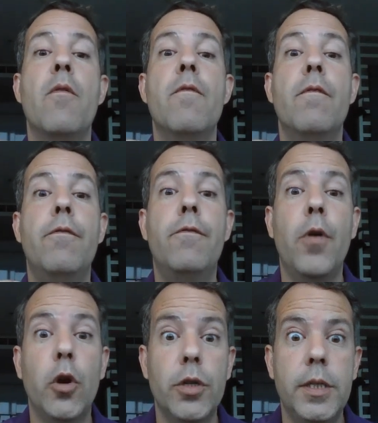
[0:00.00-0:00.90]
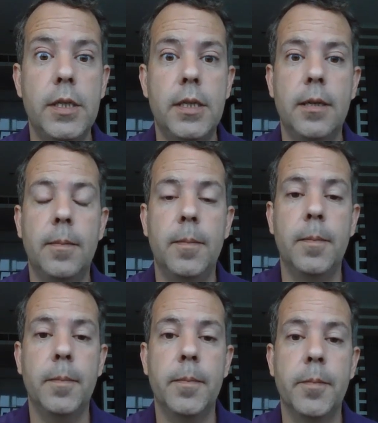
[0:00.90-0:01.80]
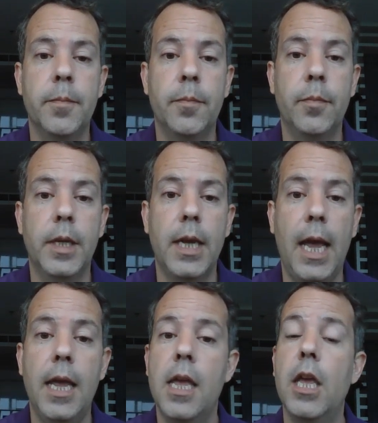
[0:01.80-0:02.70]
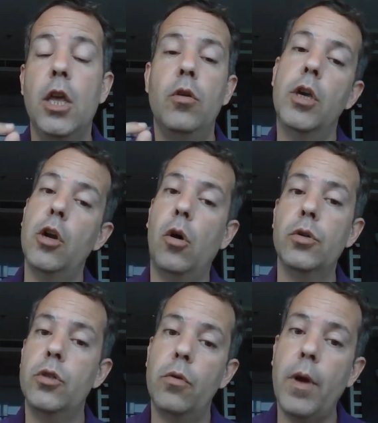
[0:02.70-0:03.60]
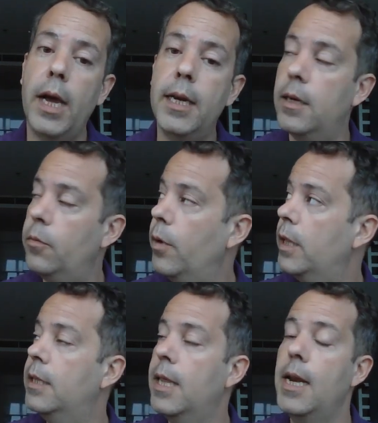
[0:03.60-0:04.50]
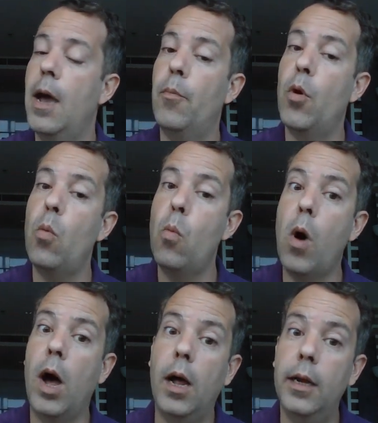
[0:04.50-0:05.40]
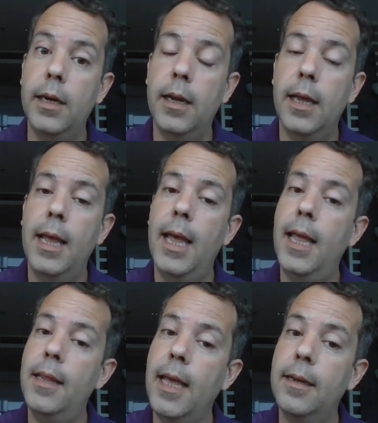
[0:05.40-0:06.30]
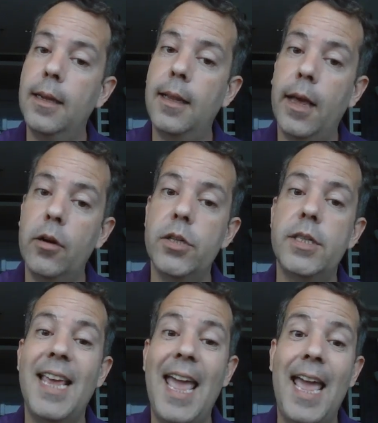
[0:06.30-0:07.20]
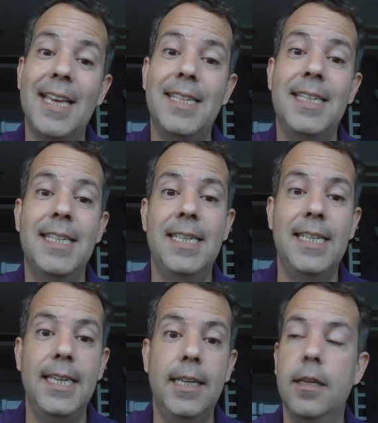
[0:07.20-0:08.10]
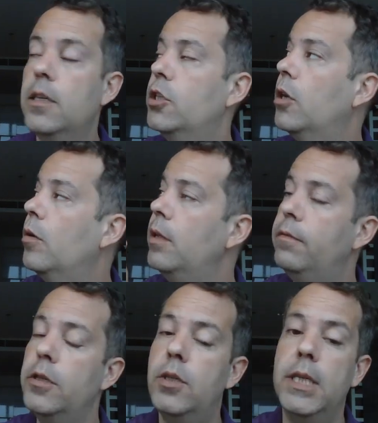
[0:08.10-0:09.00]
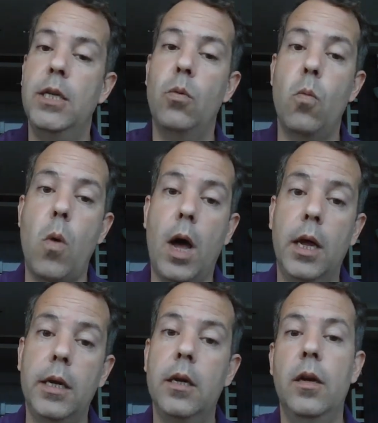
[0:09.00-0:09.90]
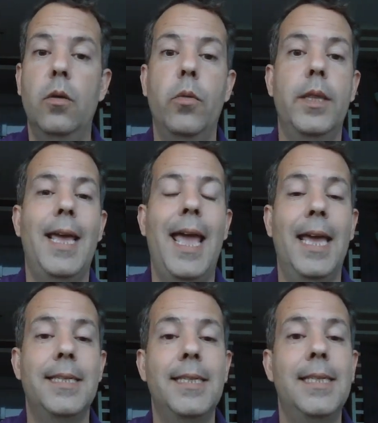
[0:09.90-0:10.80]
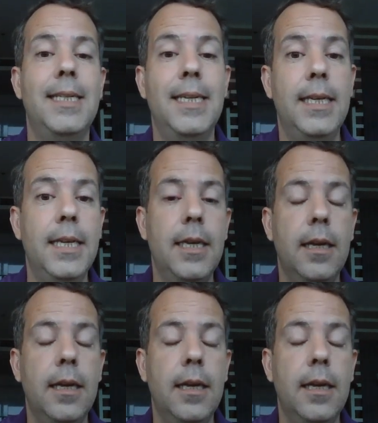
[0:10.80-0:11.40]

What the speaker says: First. Okay, you could also write it with the number 1 and then the letters S-T. So if you see 1 with ST,